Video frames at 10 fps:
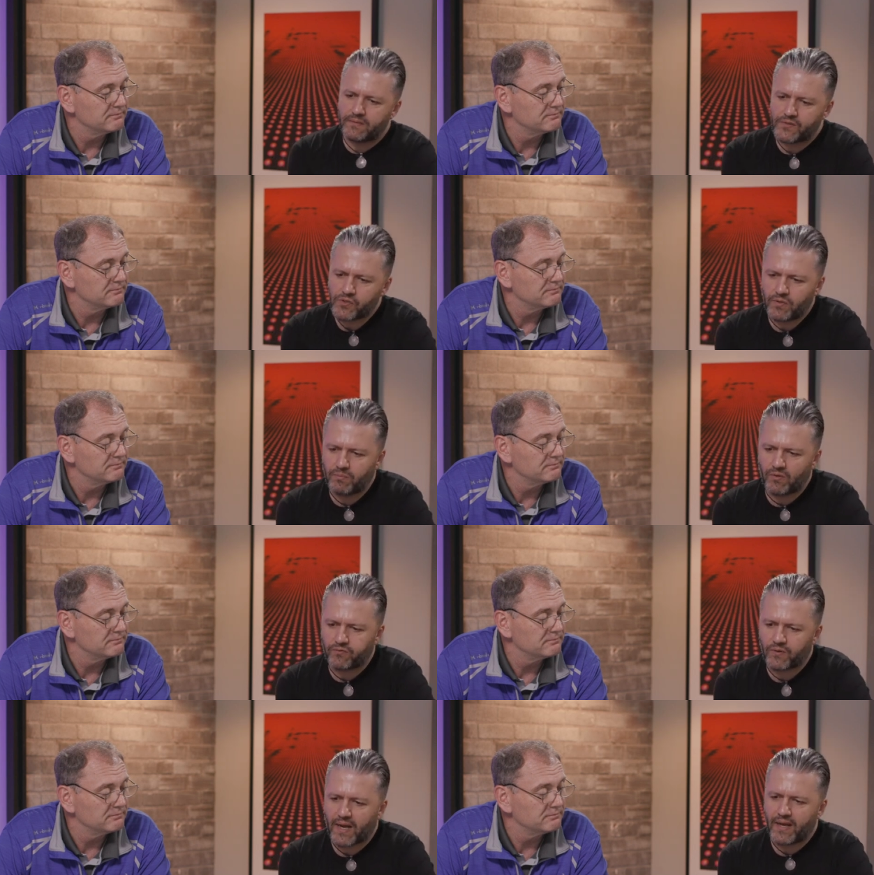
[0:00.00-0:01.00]

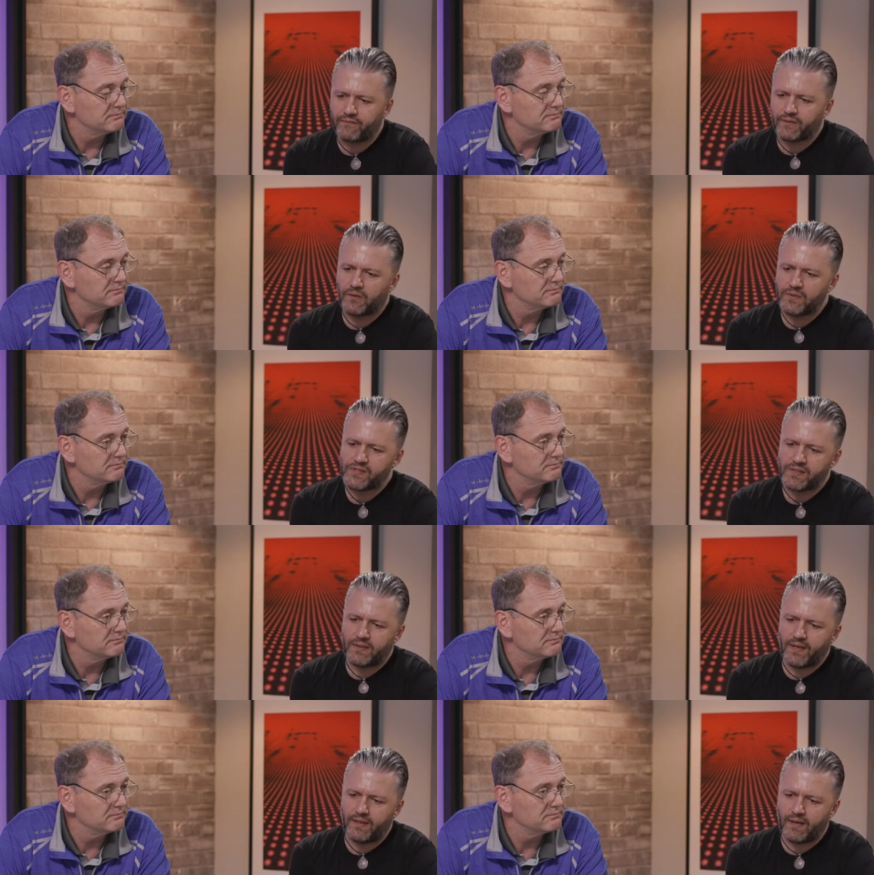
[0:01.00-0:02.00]
Speaker 1: suitable for high
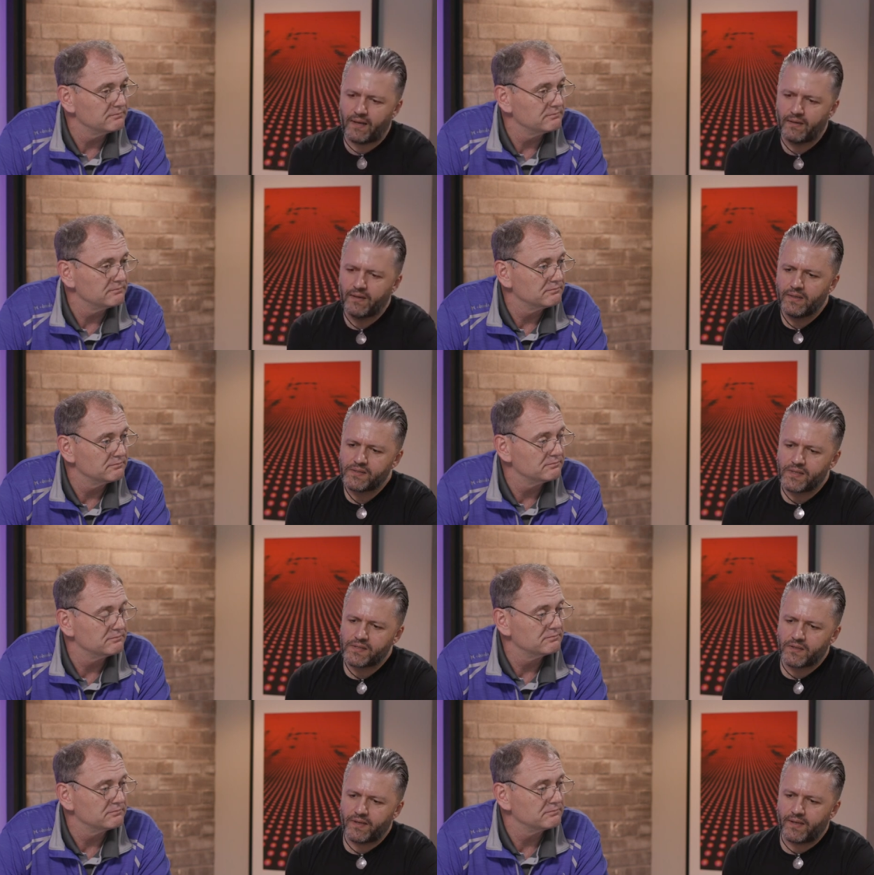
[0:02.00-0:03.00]
frequency data,
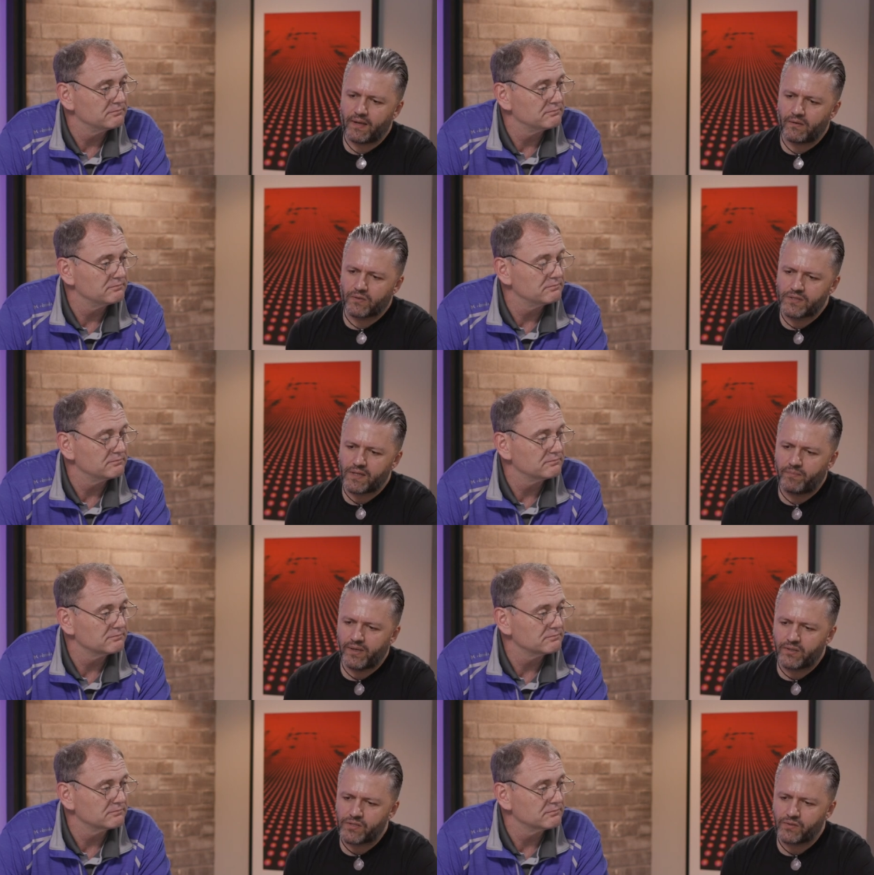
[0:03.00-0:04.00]
sensor data, or is that
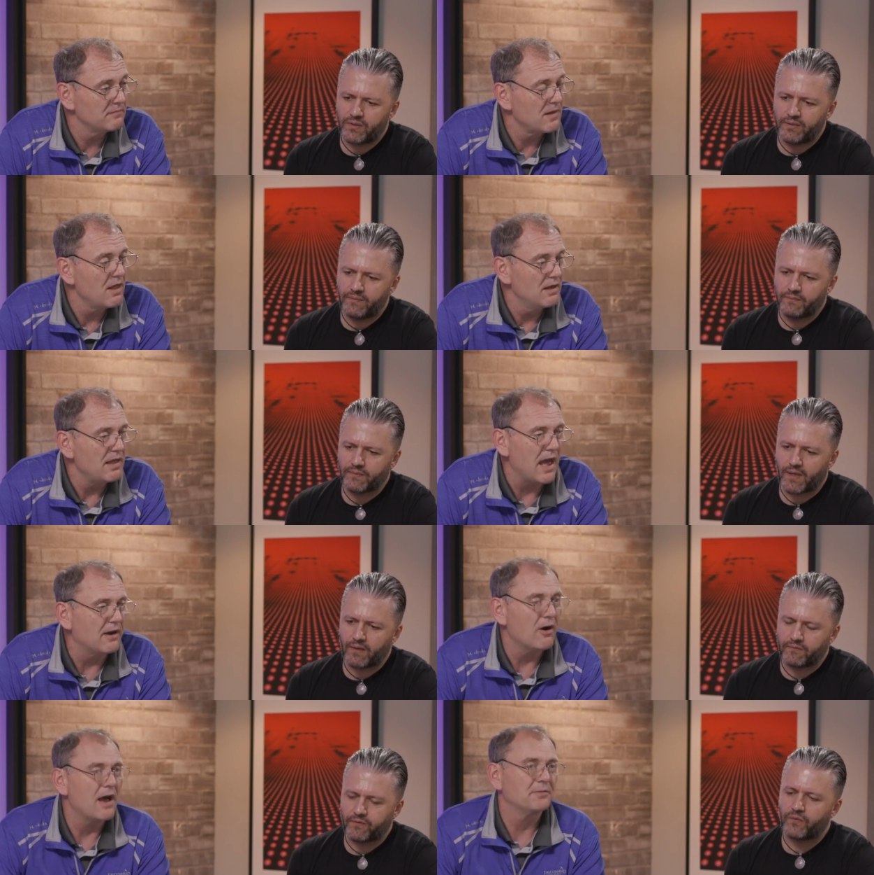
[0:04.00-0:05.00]
better suited?
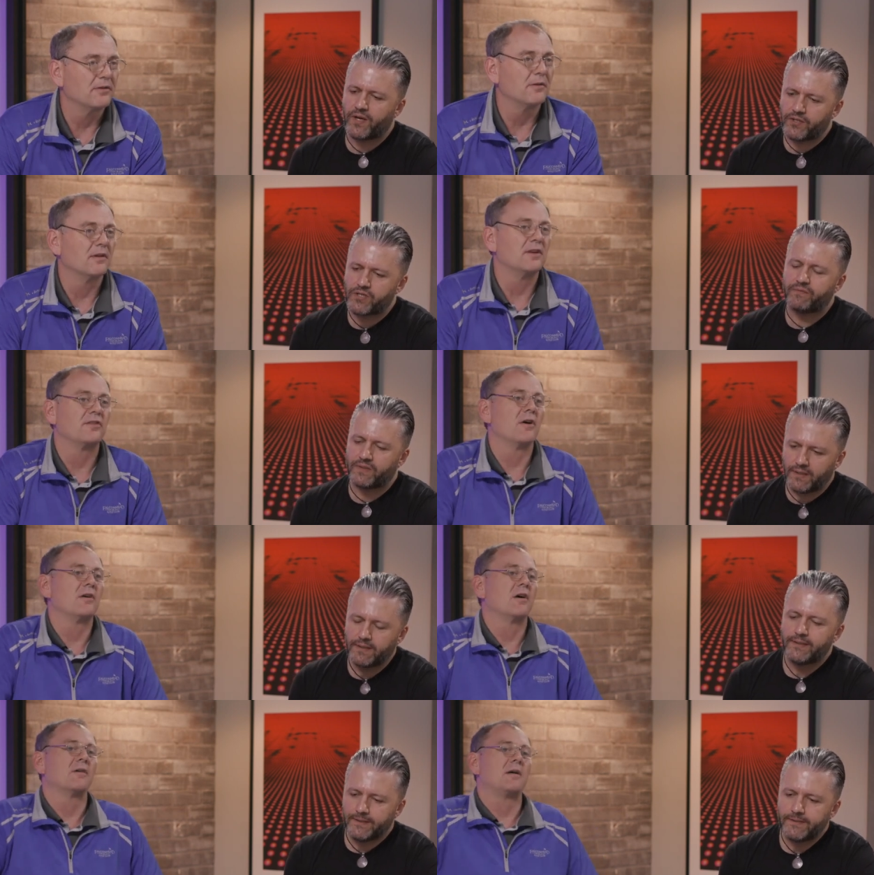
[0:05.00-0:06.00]
Yeah, uh, no, absolutely. Redshift?
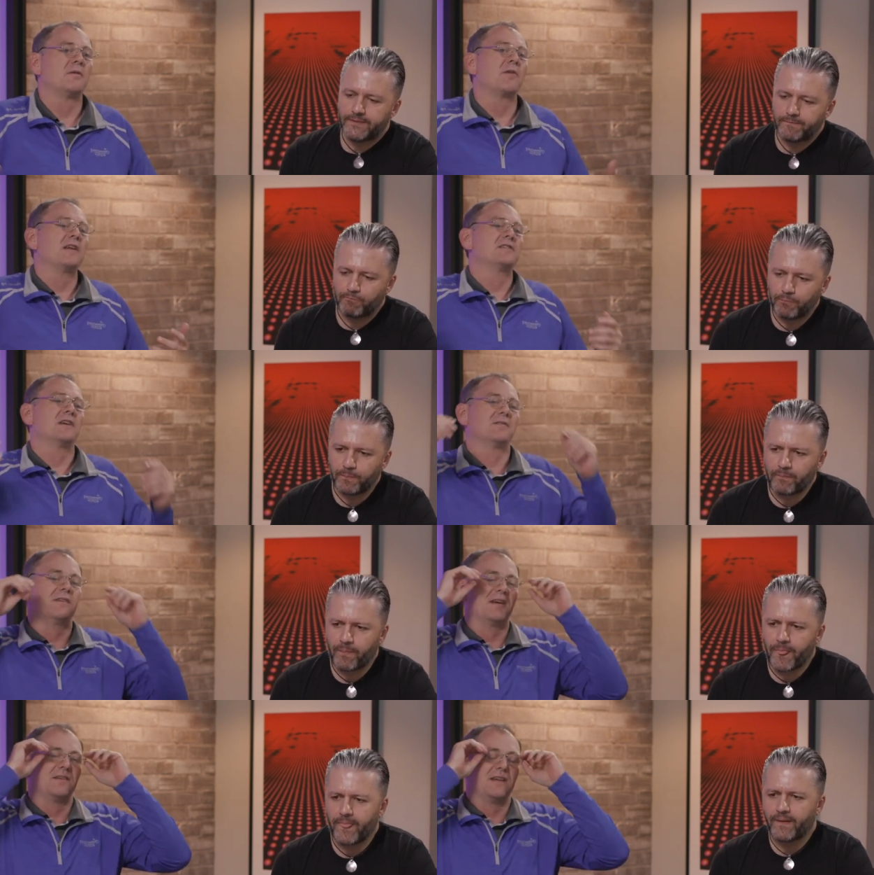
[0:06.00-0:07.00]
Speaker 2: So no, I mean
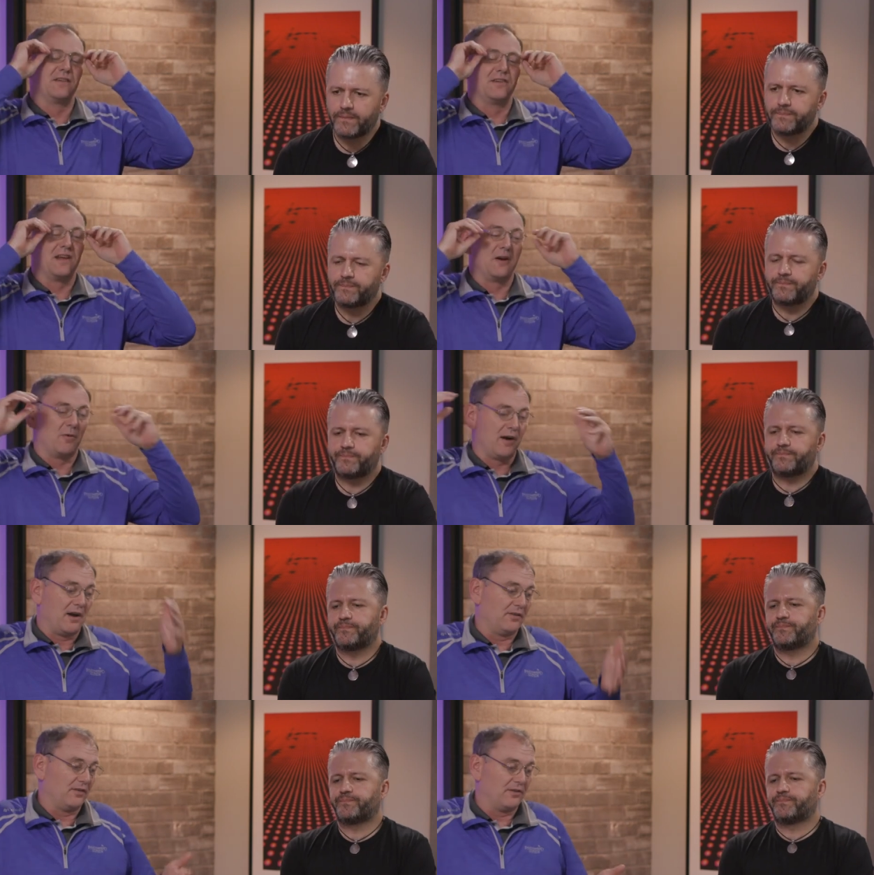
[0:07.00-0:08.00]
Redshift. I mean that's a data
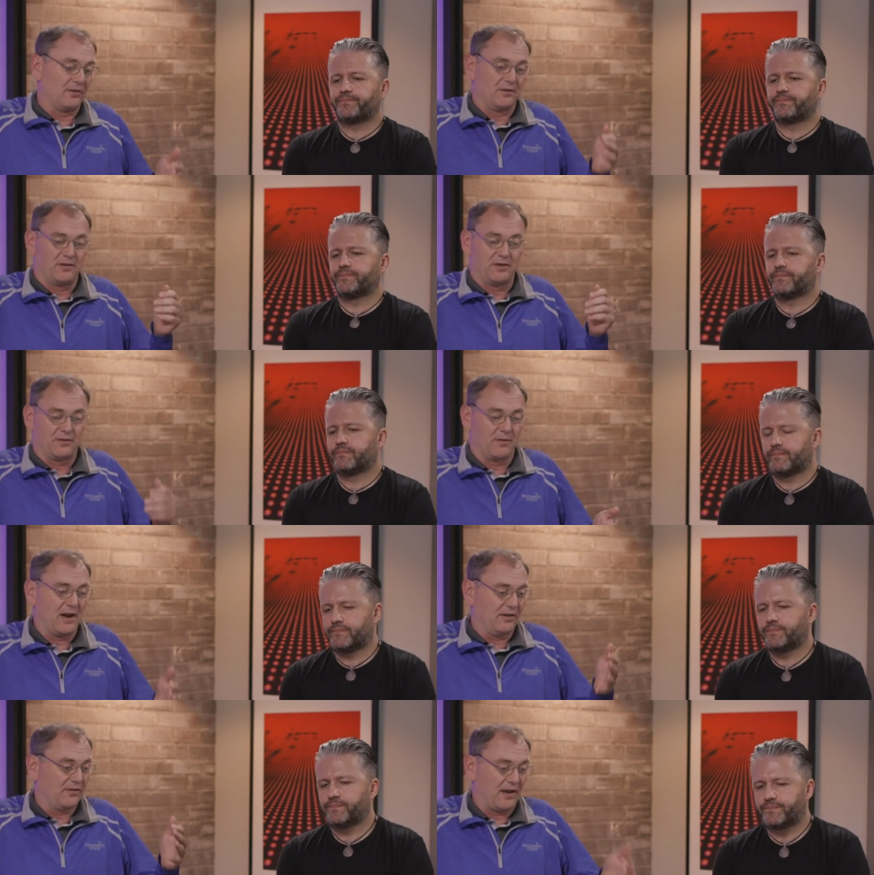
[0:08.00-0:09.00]
warehousing solution. It's
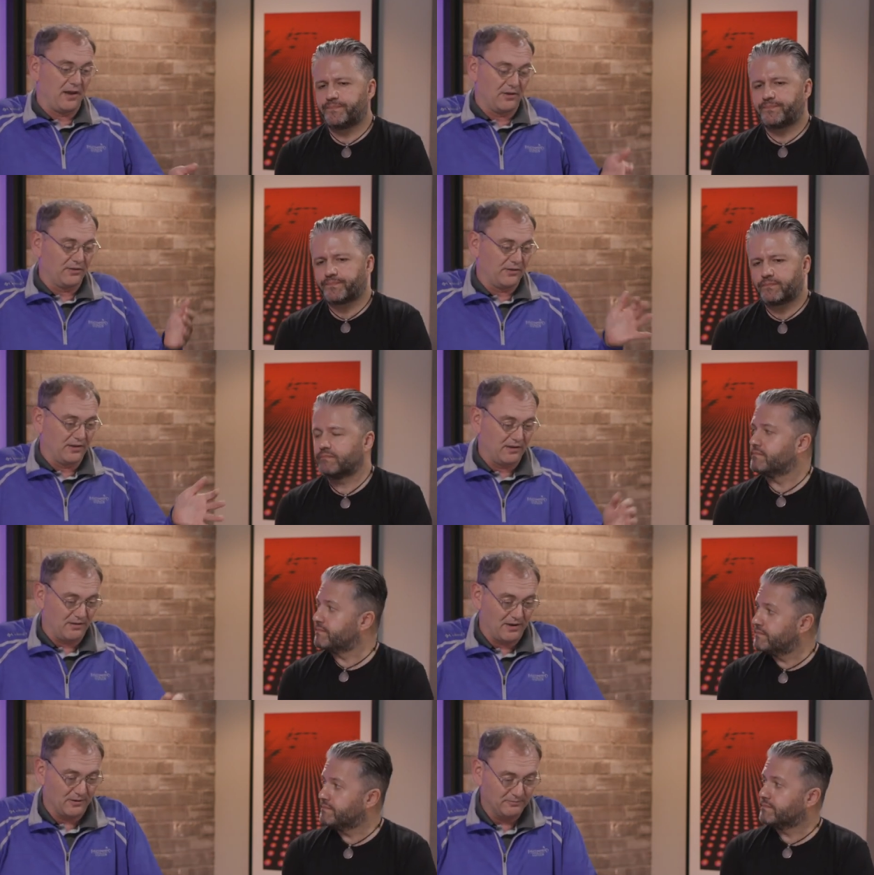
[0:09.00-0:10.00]
great. scales to
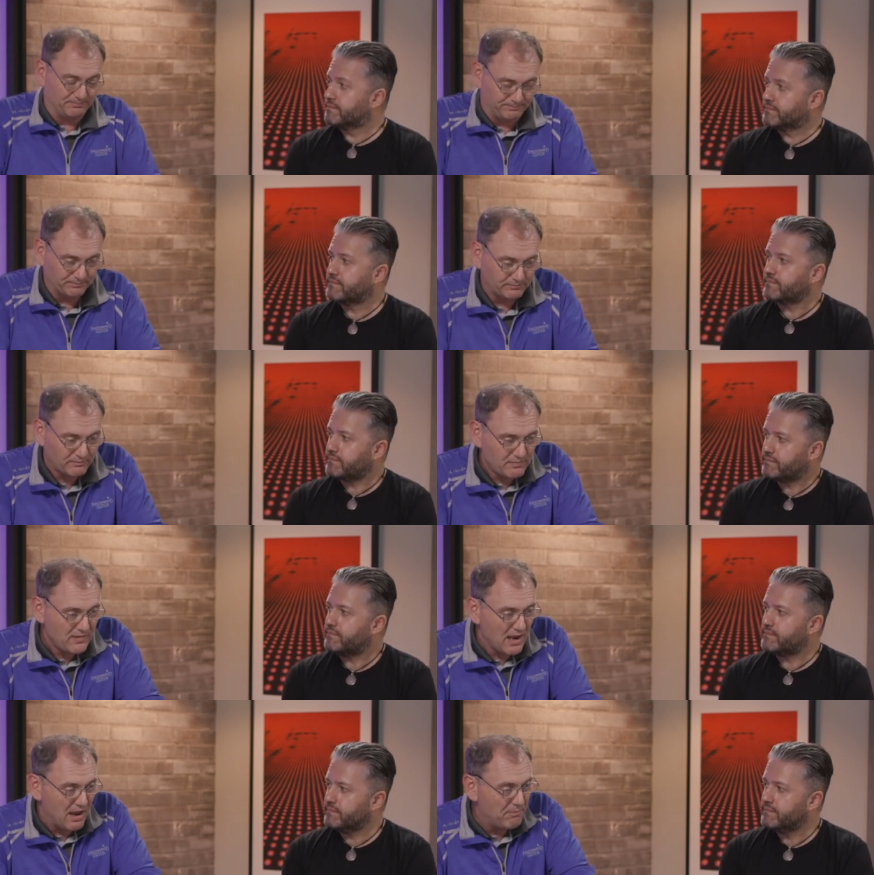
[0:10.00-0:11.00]
mm-hmm. you know. a